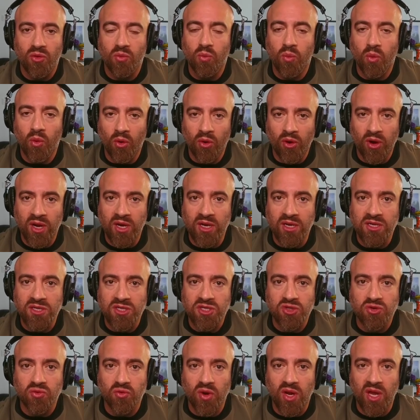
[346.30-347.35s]
war
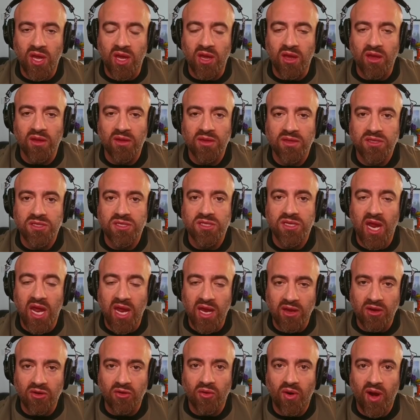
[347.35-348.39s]
industry,
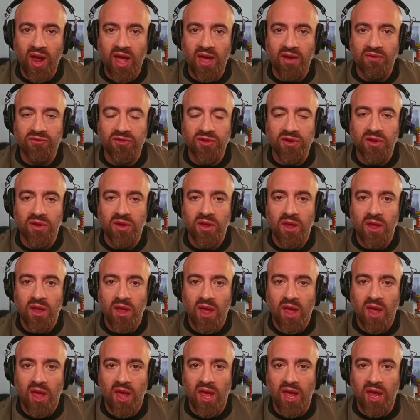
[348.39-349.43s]
statecraft,
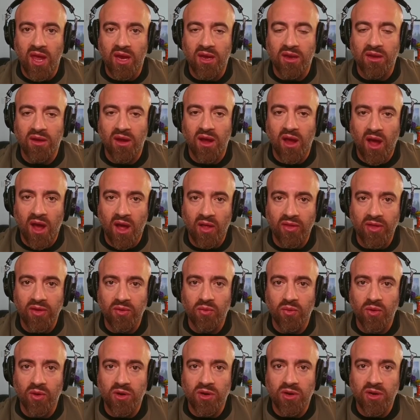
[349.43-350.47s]
and
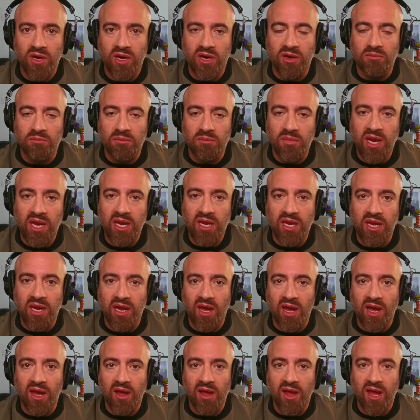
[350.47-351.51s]
Hollywood and
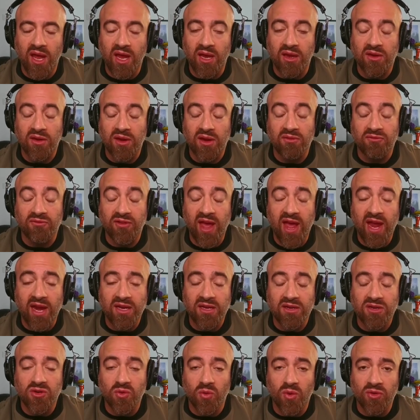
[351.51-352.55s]
media. And in
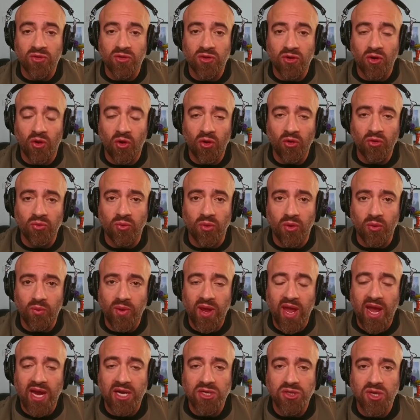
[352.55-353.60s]
fact, during the Cold War,
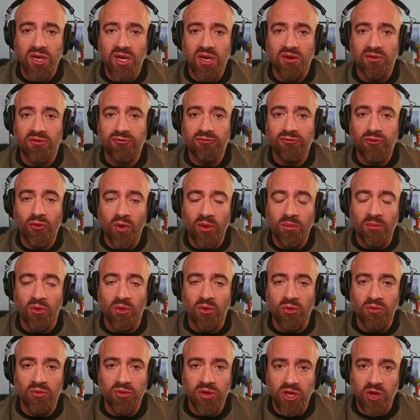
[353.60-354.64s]
we actually had a
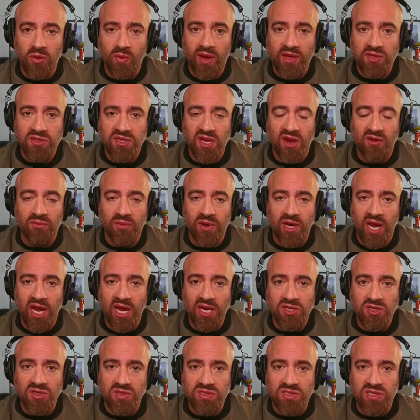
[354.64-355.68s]
formal U.S. government
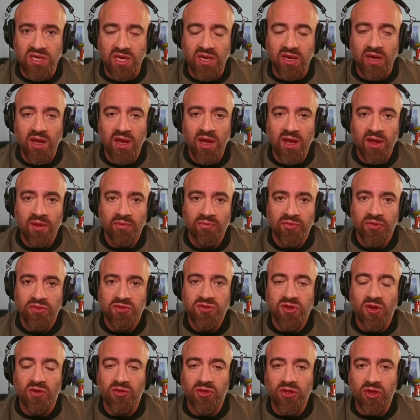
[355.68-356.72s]
agency.
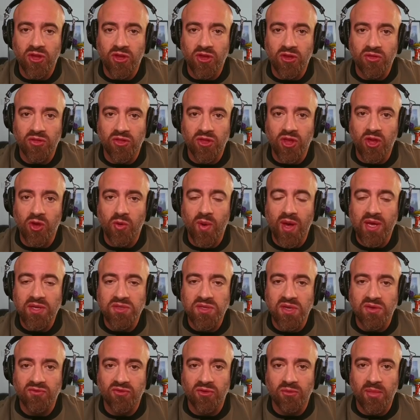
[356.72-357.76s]
It's called the
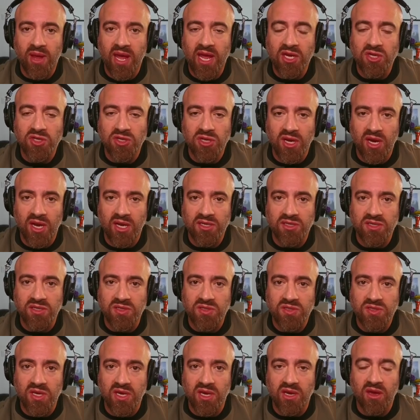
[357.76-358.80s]
U.S. Information
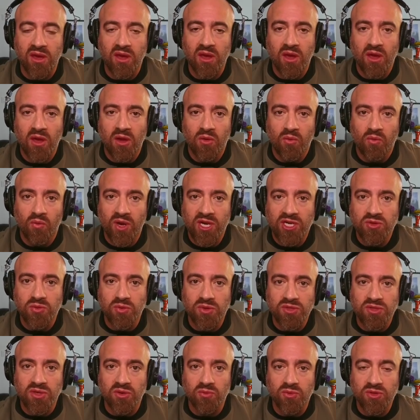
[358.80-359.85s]
Agency, which
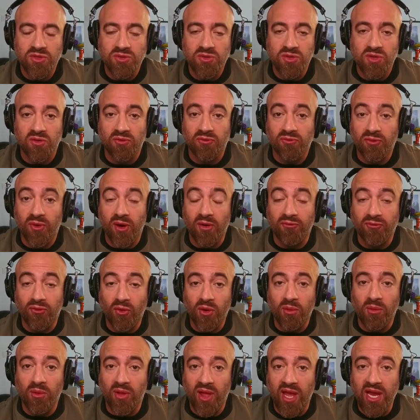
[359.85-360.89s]
was a
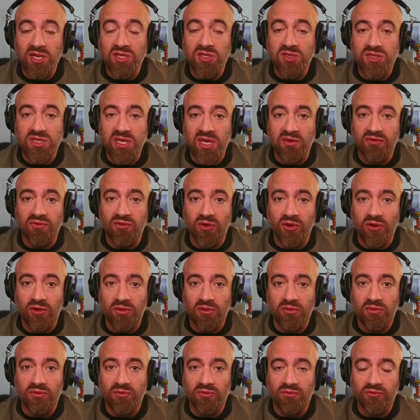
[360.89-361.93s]
formal agency
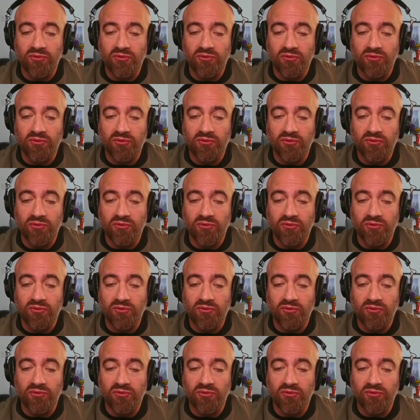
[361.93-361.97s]
for